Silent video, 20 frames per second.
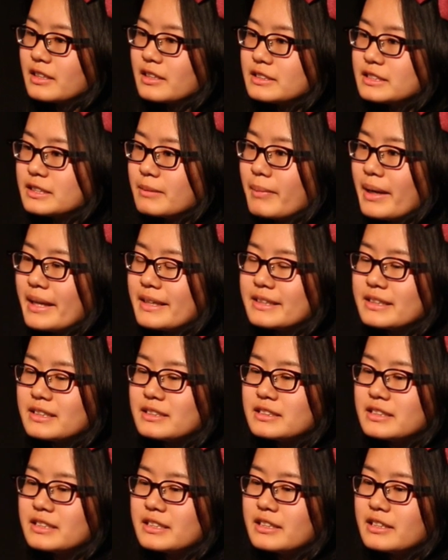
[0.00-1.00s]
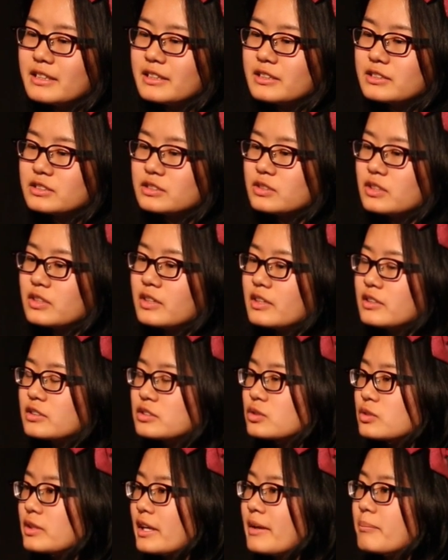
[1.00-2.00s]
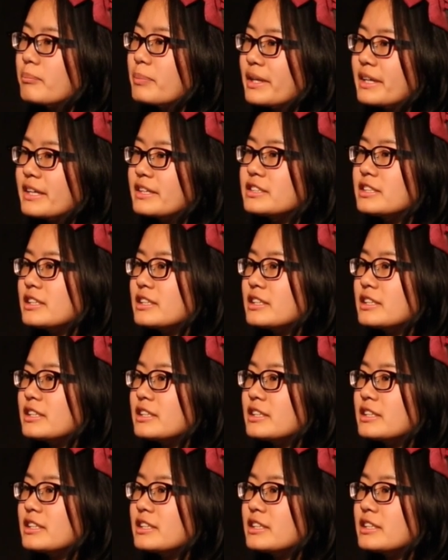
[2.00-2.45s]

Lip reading: semantically so that breaking